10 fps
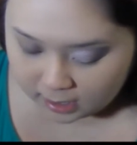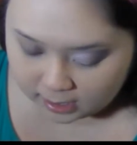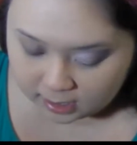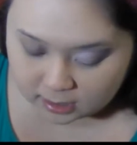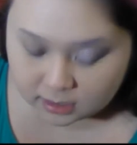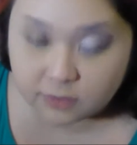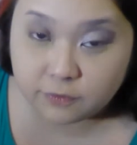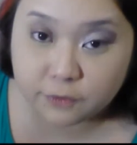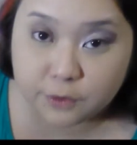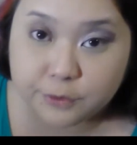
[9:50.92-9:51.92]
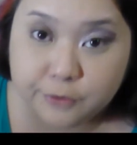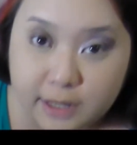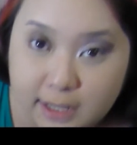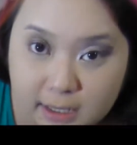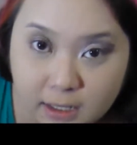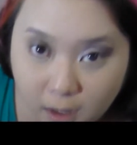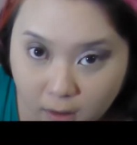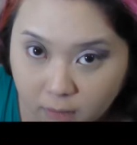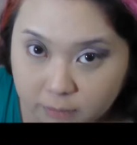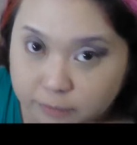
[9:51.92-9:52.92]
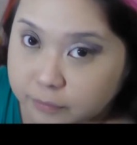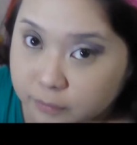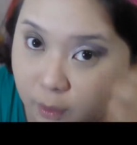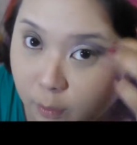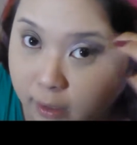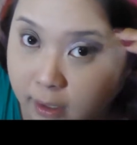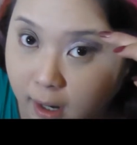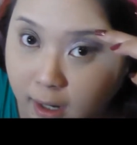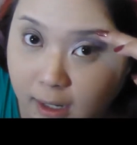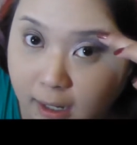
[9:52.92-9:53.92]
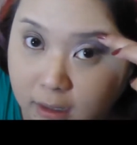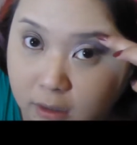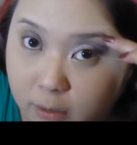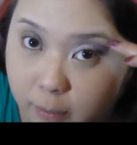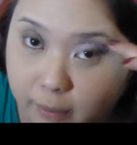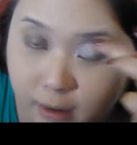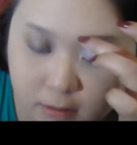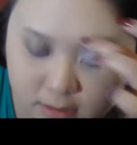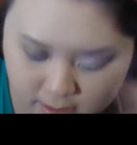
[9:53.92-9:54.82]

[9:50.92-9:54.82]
And if you really want to highlight your brows